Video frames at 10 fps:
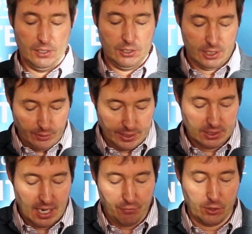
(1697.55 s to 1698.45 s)

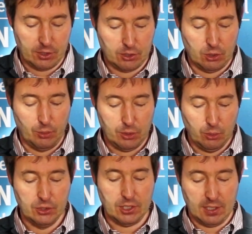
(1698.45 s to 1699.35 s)
serious efforts to
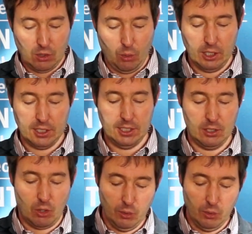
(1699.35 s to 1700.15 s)
reduce inequality